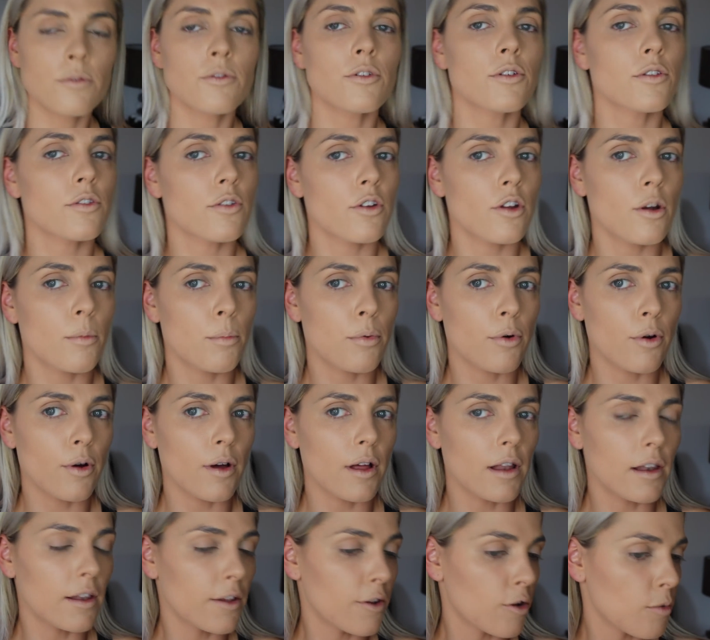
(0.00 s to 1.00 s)
Just gonna
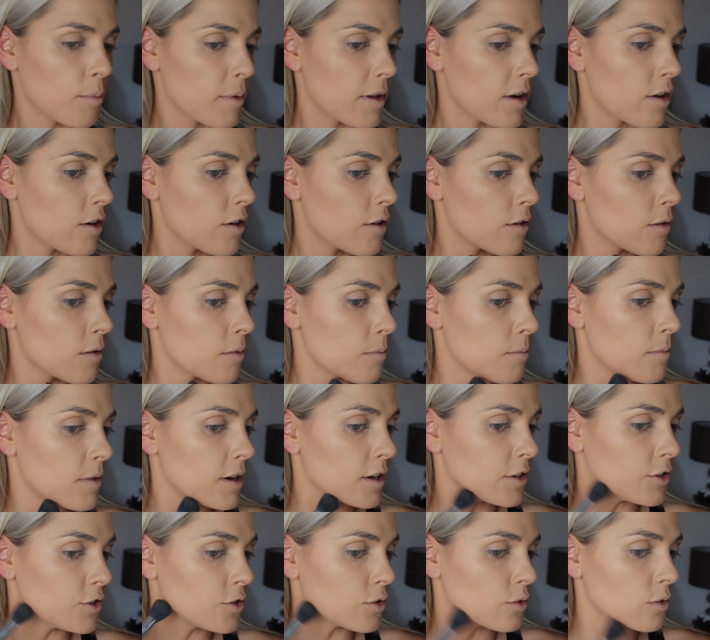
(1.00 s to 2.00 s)
put a little bit on
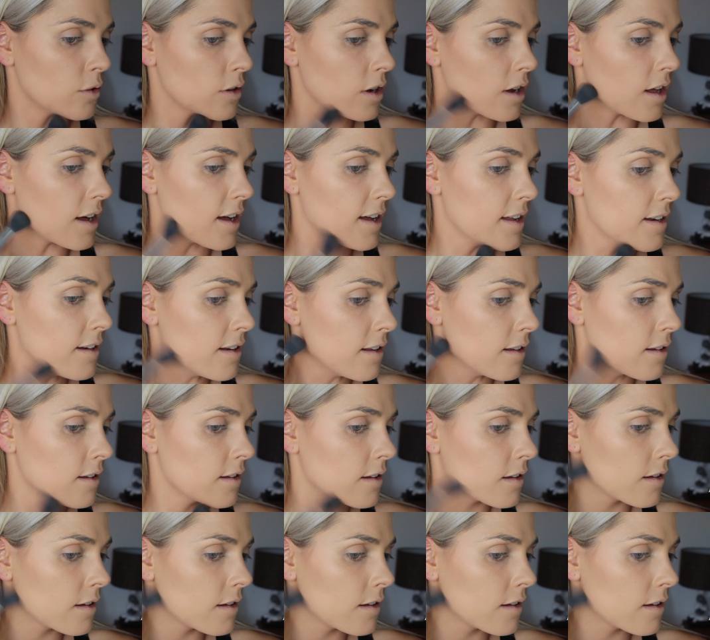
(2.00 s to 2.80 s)
my jawline.